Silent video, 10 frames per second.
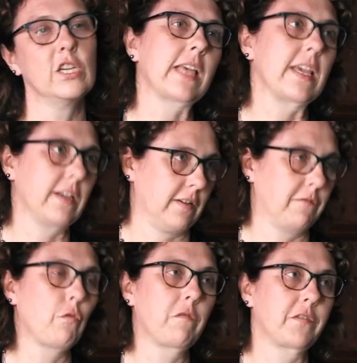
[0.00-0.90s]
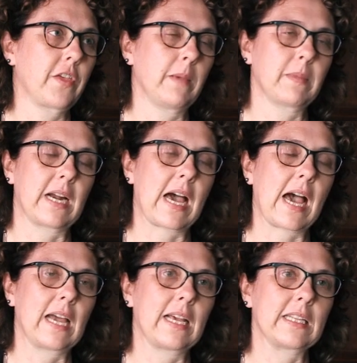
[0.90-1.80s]
A fourth theme that I
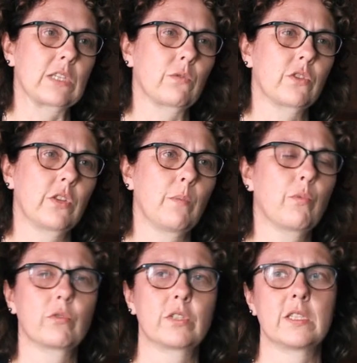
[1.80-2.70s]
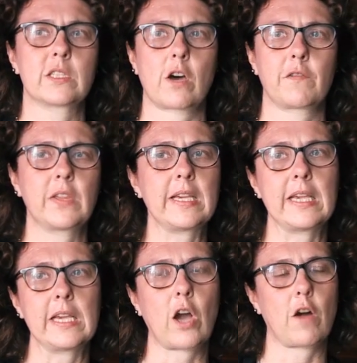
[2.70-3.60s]
highlight is also the importance of
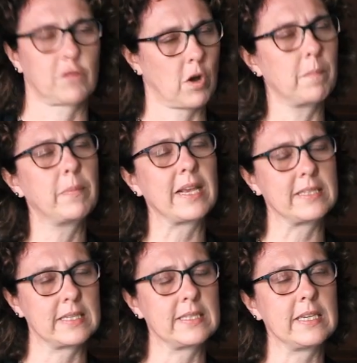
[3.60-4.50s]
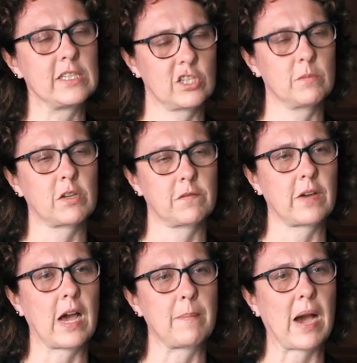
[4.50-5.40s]
thinking of complexity in terms of
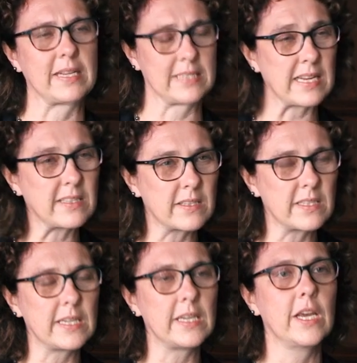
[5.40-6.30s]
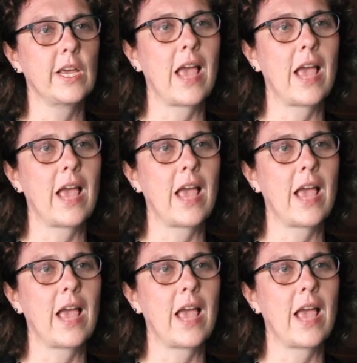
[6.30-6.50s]
identity.